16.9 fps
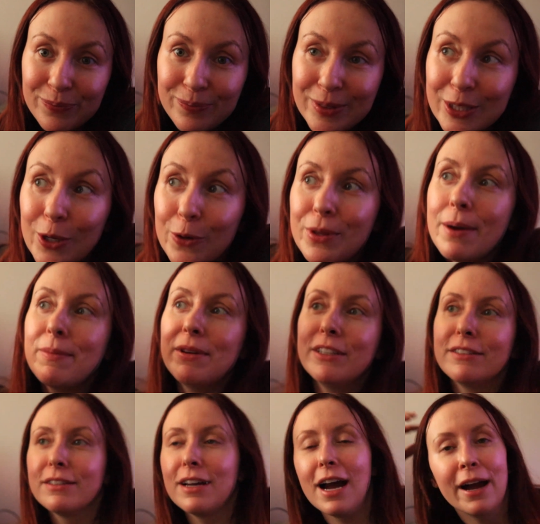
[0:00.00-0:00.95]
So that
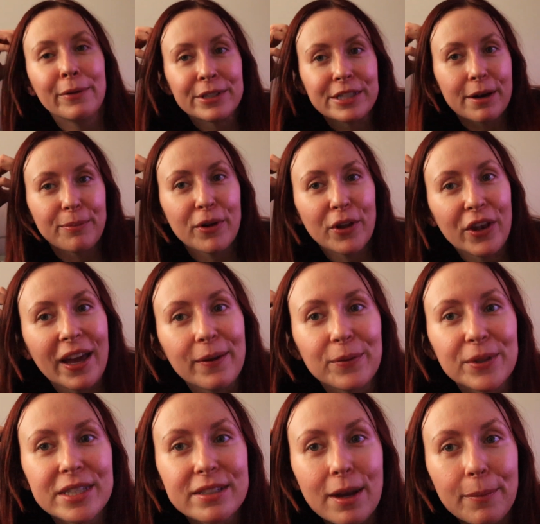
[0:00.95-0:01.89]
means I was up all night
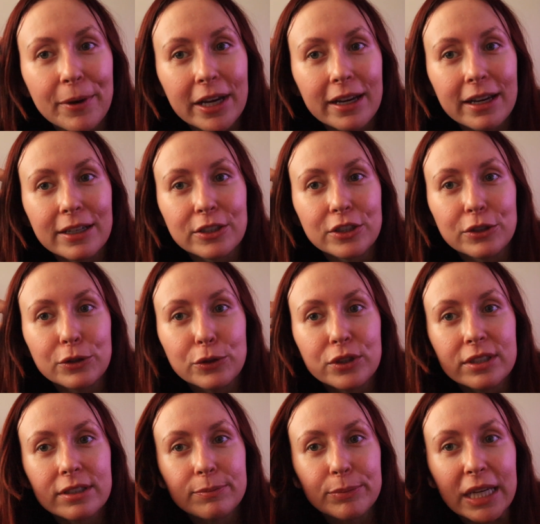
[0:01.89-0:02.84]
with stomach
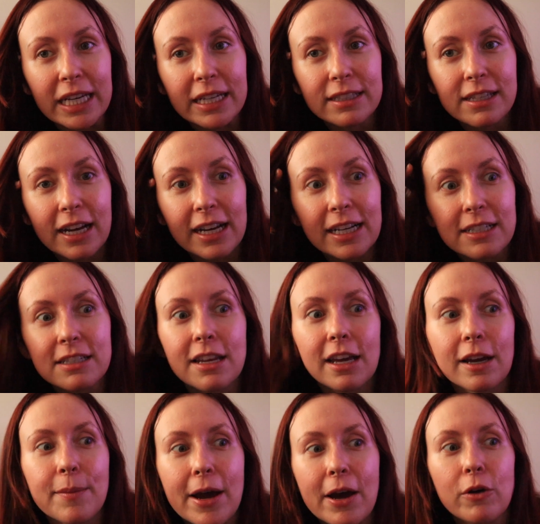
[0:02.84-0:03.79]
issues because I had to
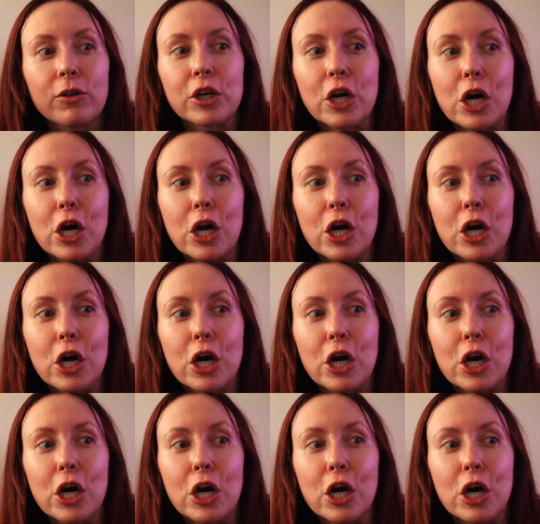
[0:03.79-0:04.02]
take him out